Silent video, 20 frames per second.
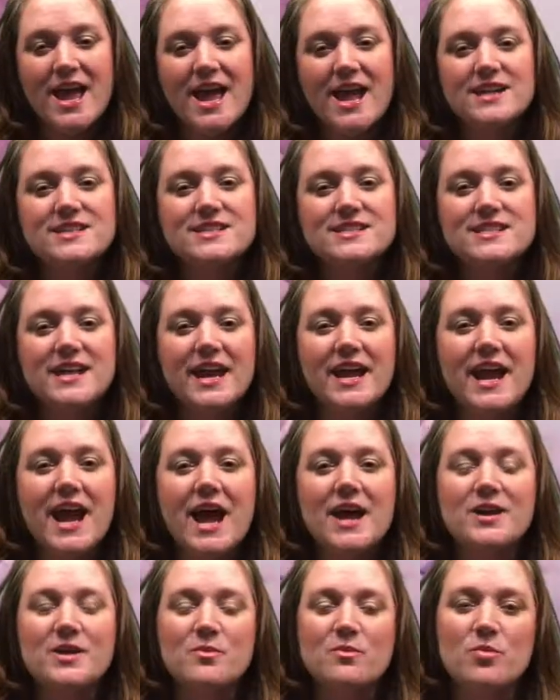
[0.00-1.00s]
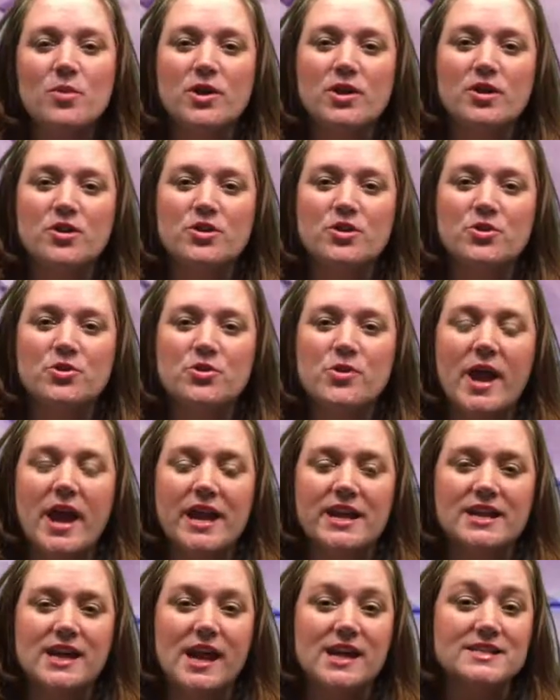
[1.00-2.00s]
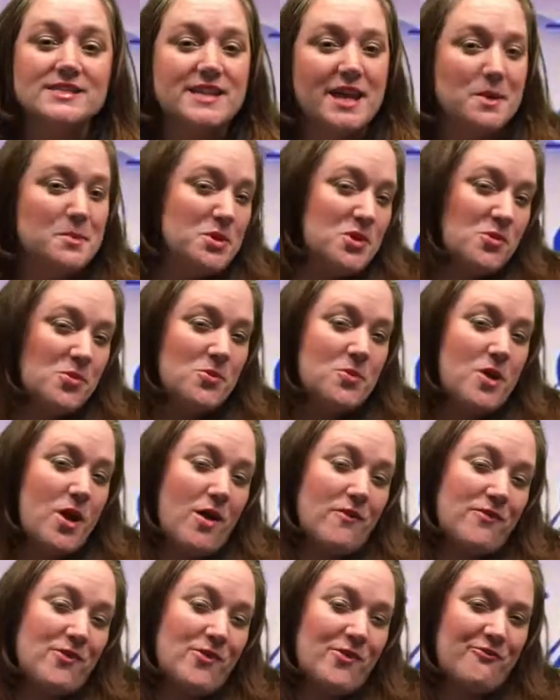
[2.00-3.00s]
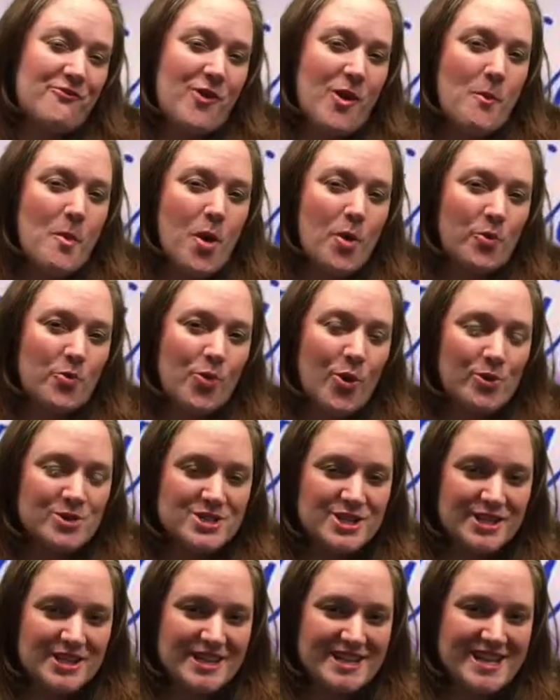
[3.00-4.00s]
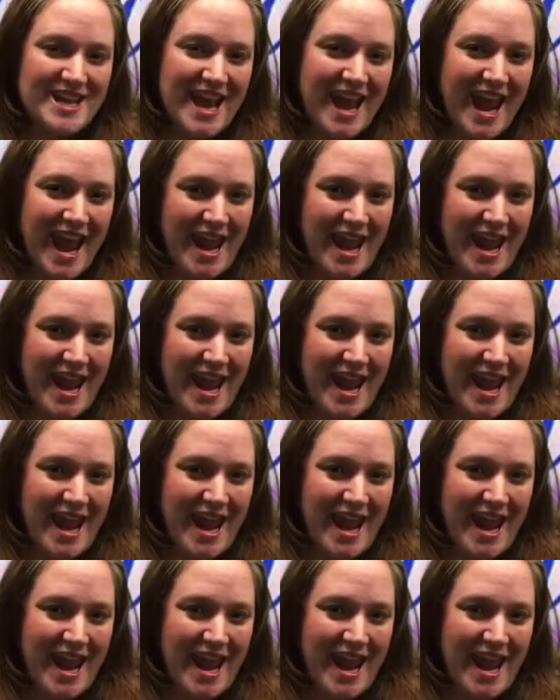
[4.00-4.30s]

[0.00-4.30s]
And today I am bringing you a debut novel from Rosalind